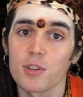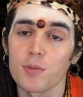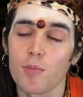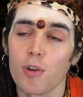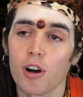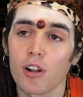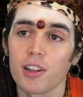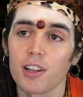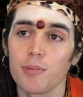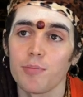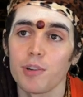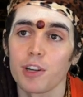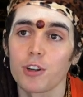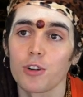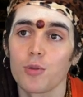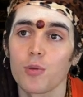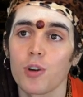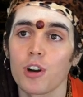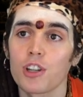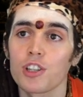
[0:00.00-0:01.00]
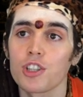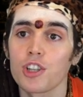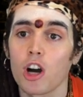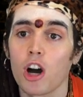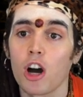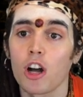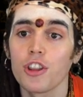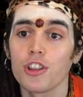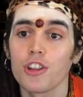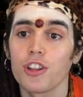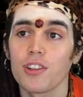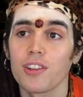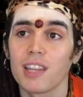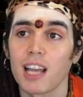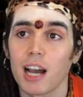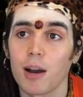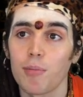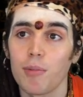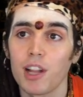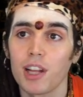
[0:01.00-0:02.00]
small and bigger ones, on the
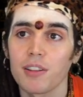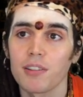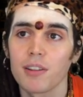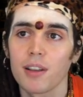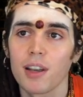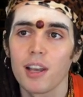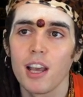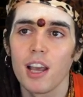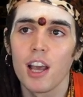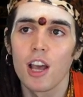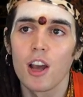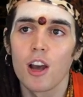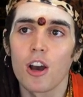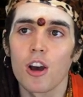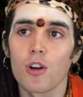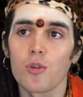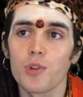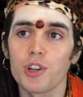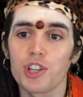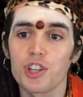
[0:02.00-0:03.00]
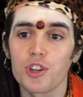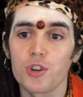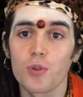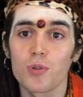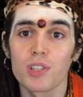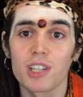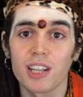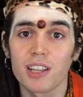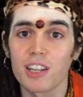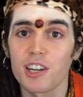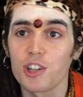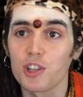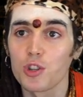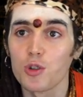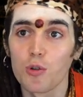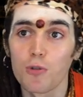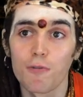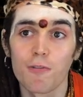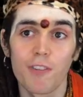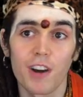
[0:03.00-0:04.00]
tablet, which shows that there's
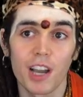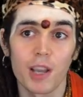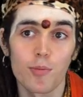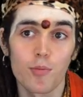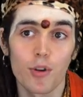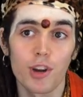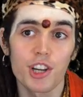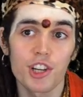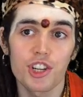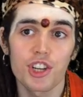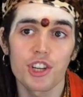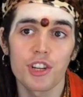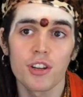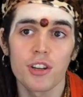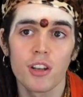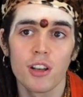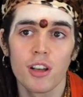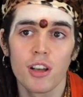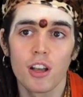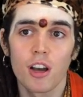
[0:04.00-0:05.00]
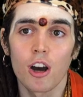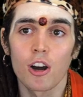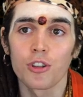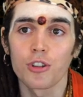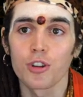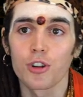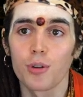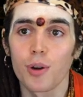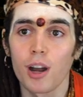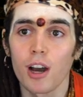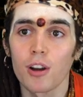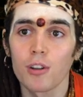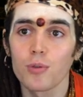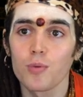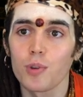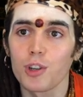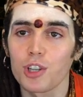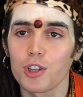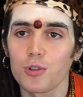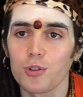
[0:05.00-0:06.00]
no vibration on the ground,
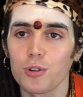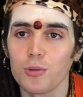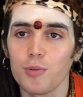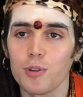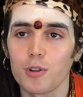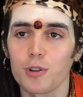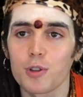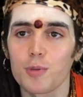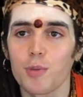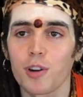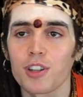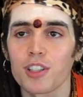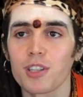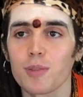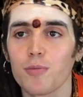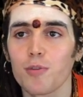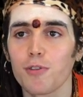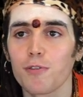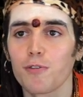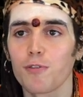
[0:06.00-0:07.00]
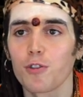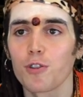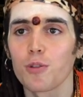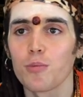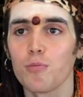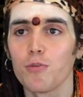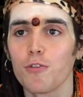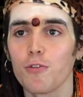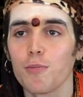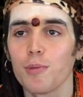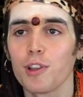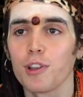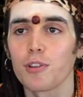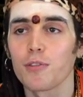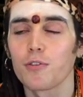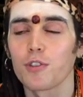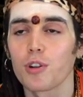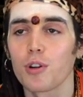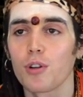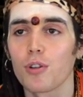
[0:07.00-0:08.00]
which could be responsible for the movement
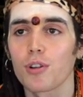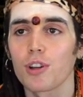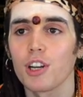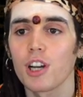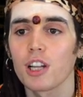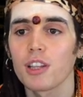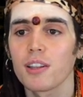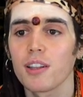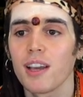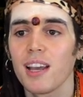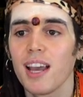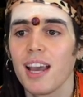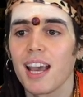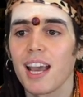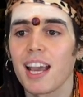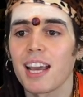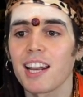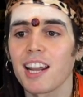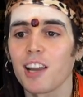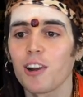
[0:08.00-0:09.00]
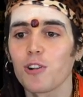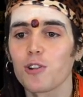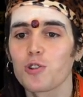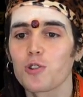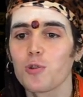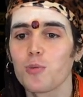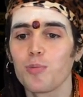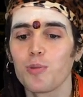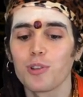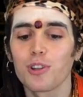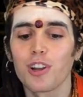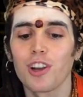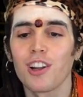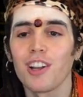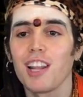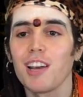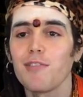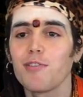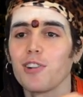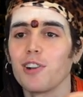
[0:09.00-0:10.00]
of the coconut. And I also put a
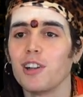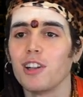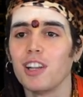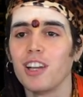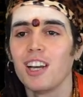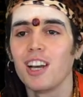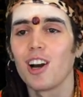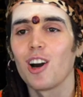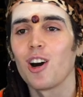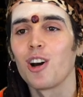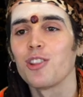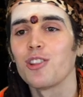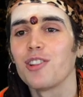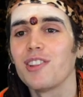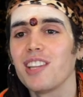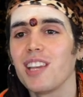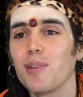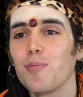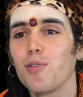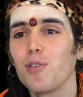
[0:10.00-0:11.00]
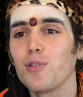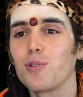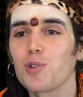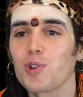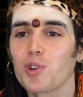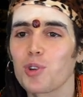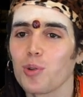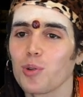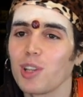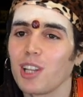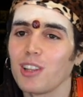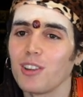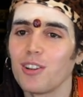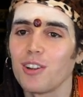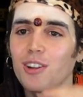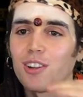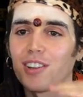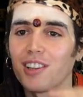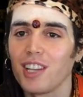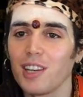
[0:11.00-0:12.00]
level on the table to show that
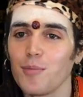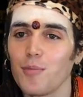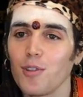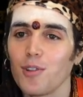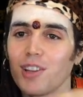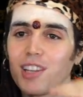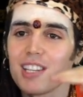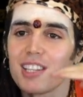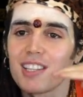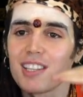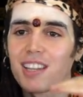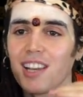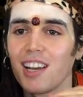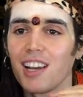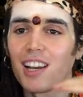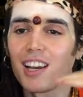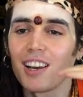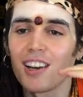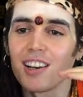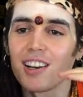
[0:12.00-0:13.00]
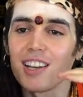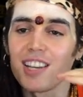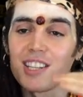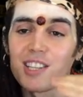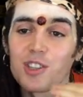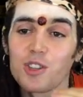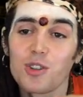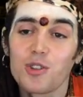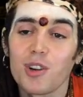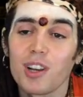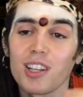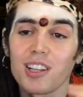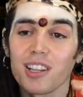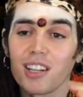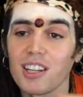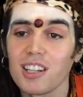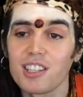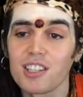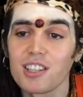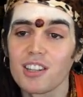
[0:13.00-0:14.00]
the table is straight
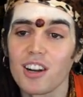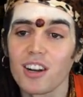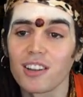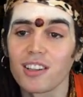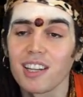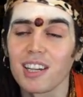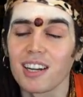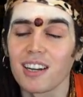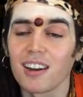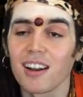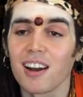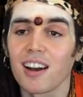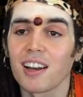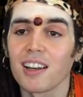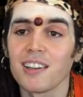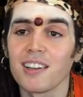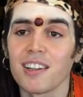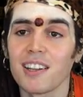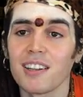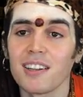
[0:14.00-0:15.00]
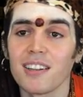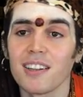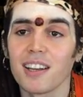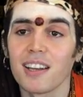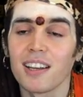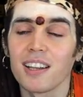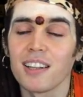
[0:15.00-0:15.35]
and it's not inclined and